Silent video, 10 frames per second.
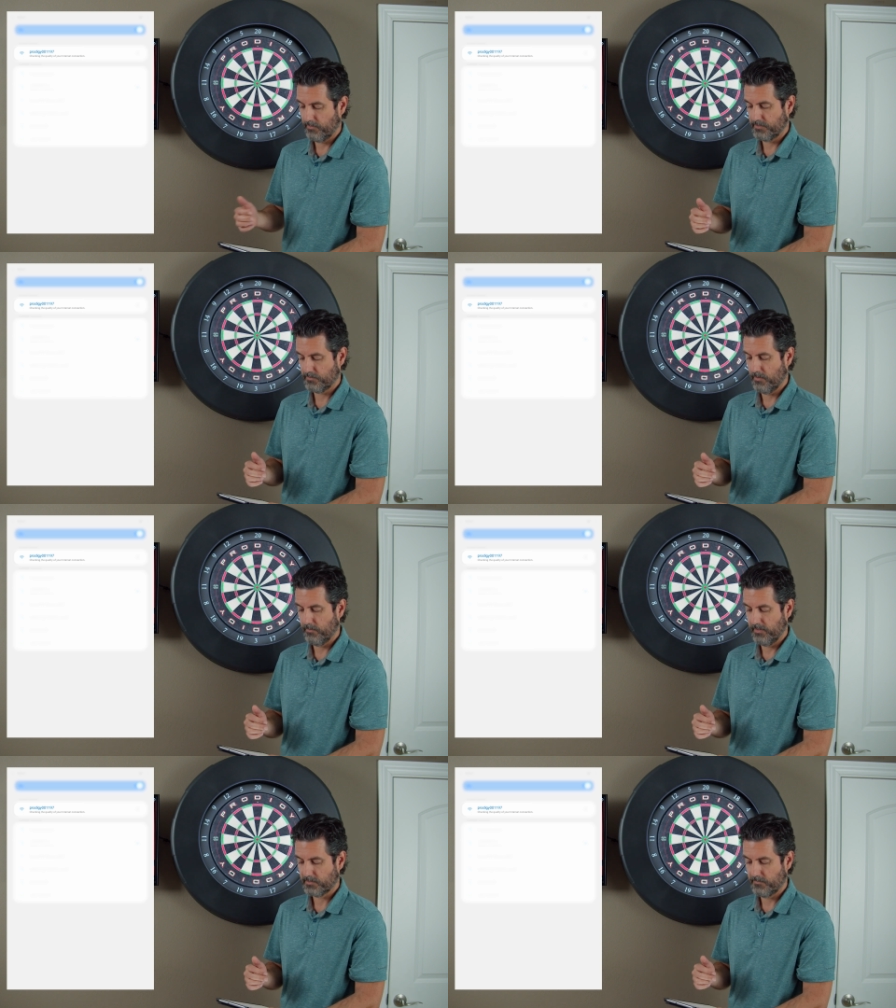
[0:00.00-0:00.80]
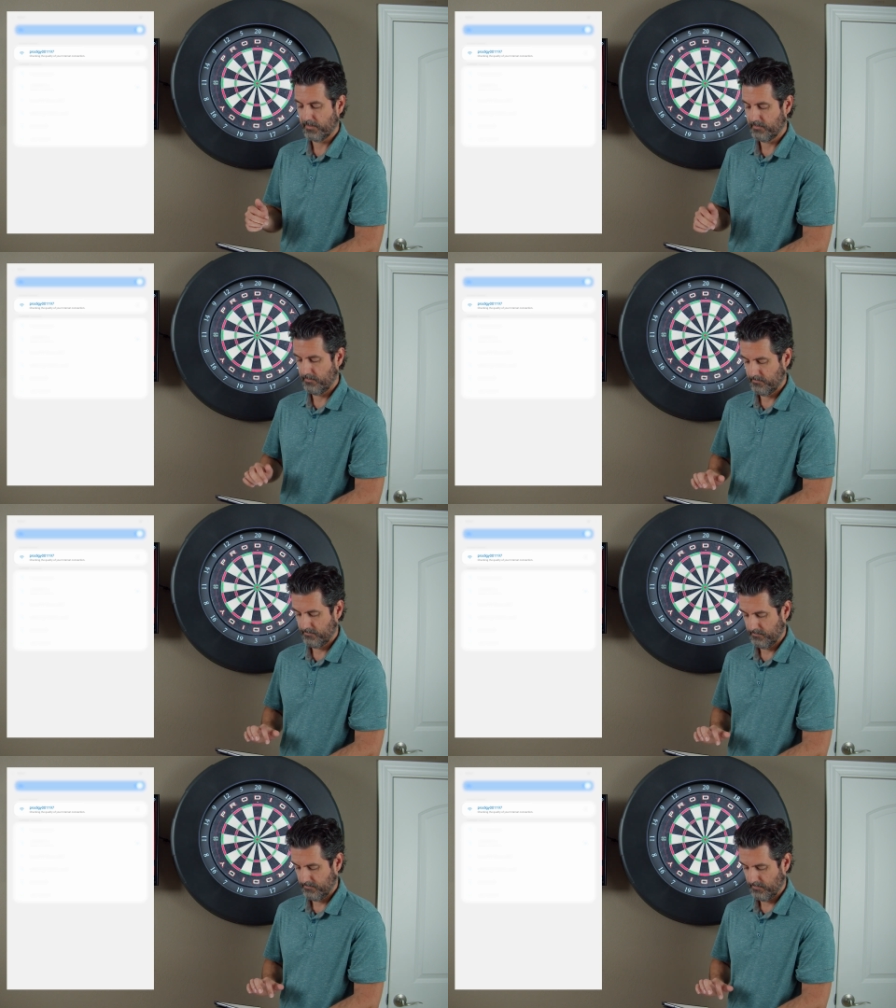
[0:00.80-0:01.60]
which is what we expected.
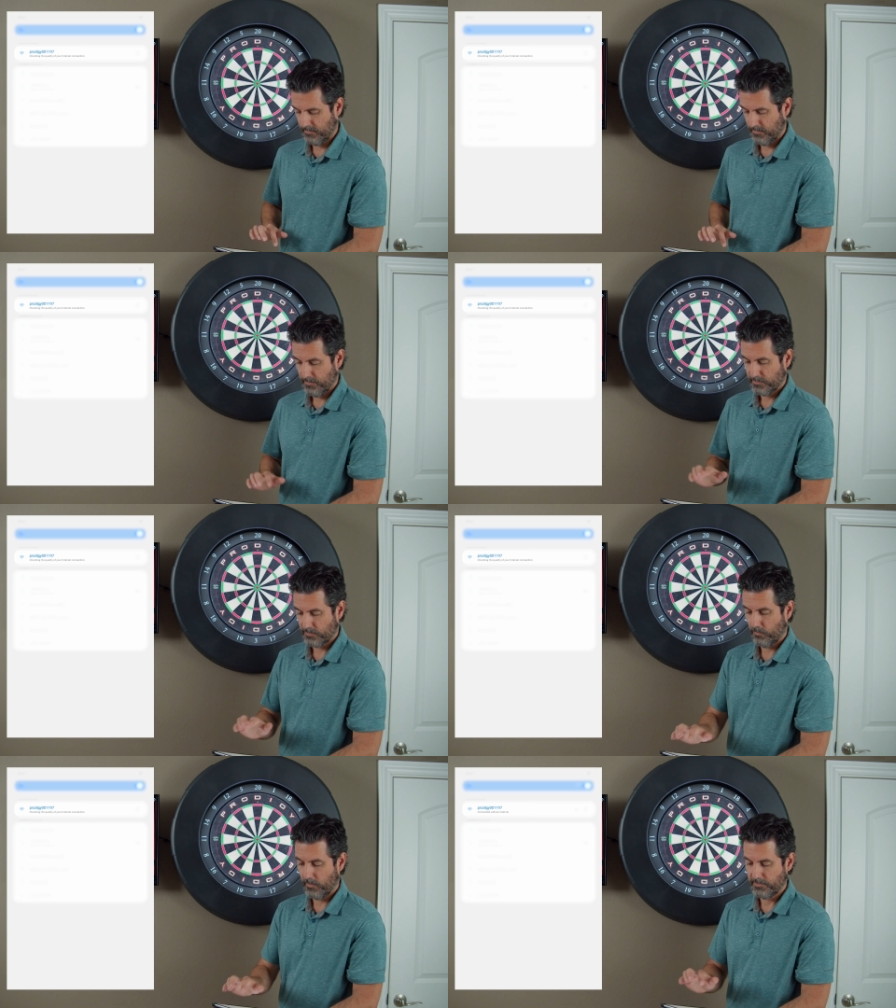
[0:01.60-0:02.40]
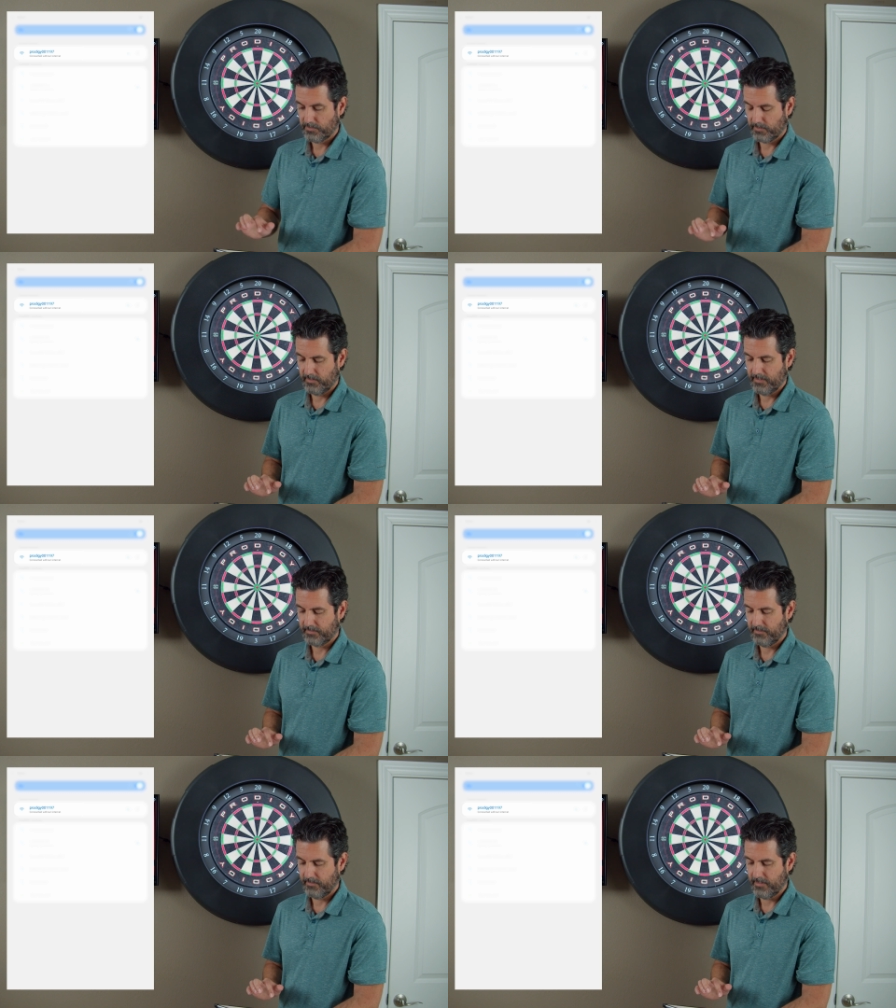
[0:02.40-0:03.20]
So once you're
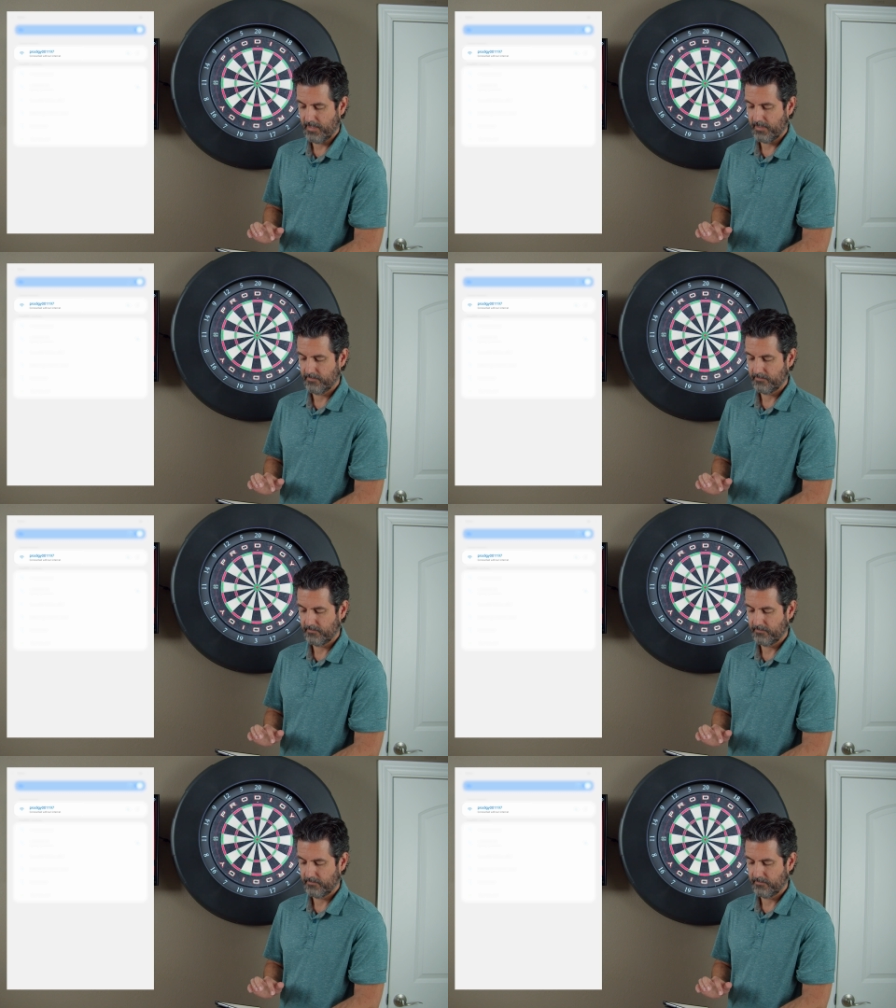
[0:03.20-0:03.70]
connected to that,